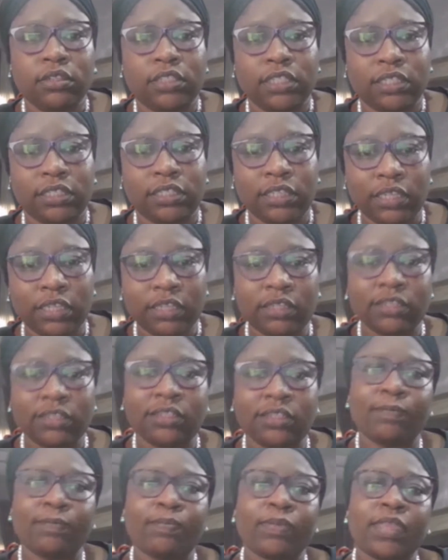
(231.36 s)
is
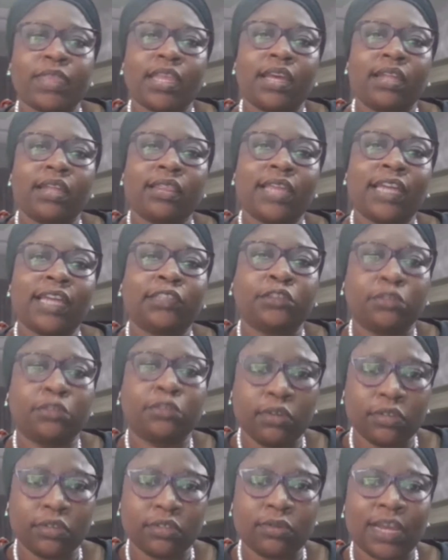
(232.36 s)
deceased, that
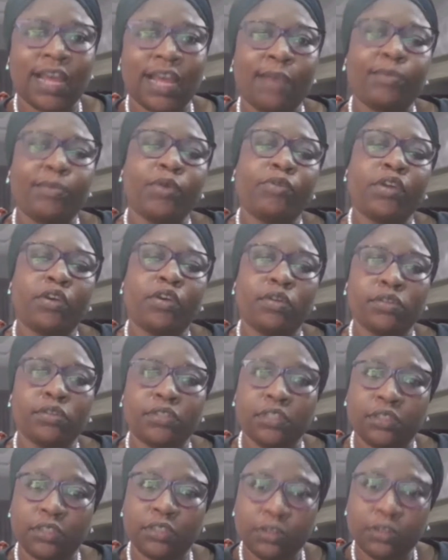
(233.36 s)
trust can be
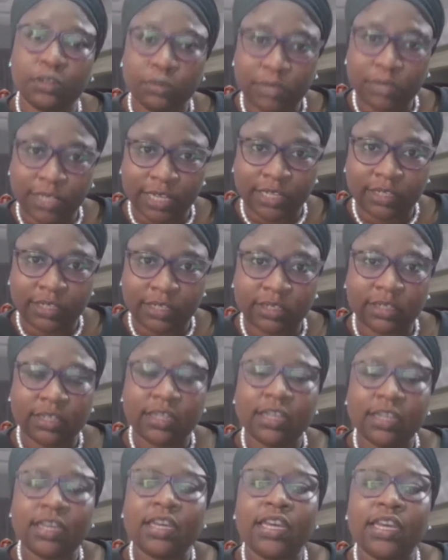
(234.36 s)

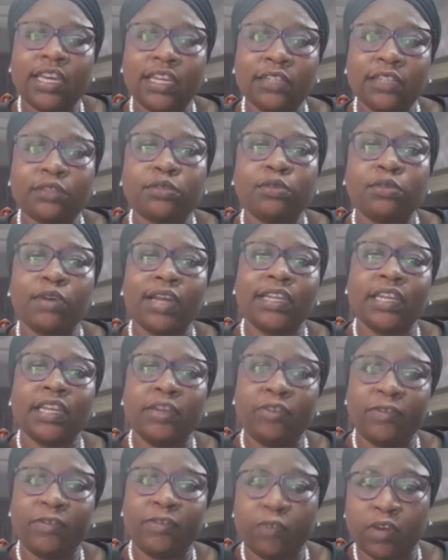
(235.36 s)
reconstituted into
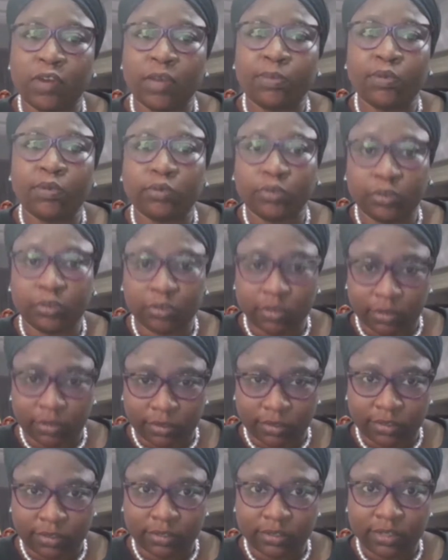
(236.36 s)
an irrevocable
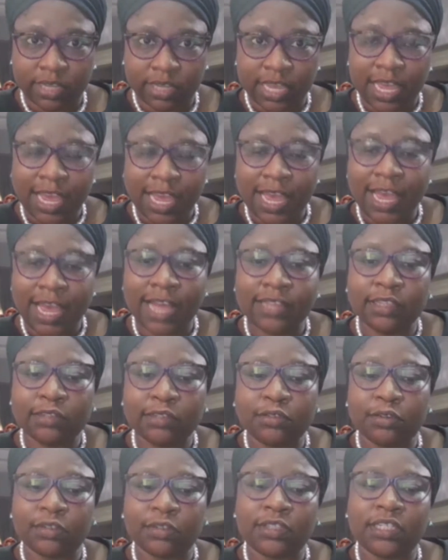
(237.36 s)
trust,
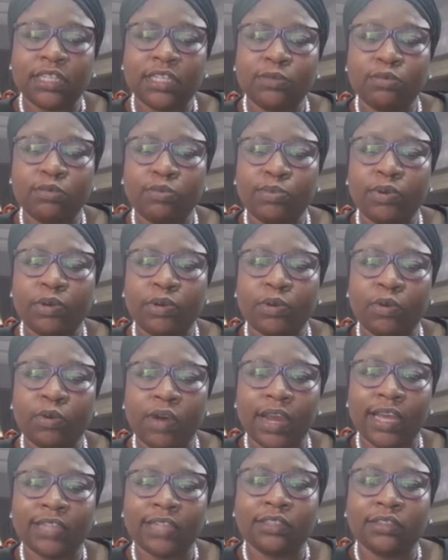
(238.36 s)
and the trustee will
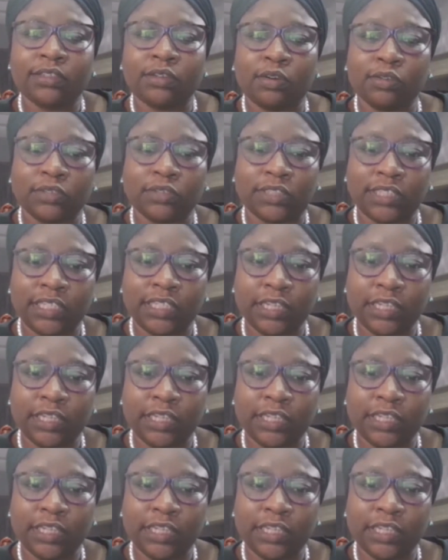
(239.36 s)
be required to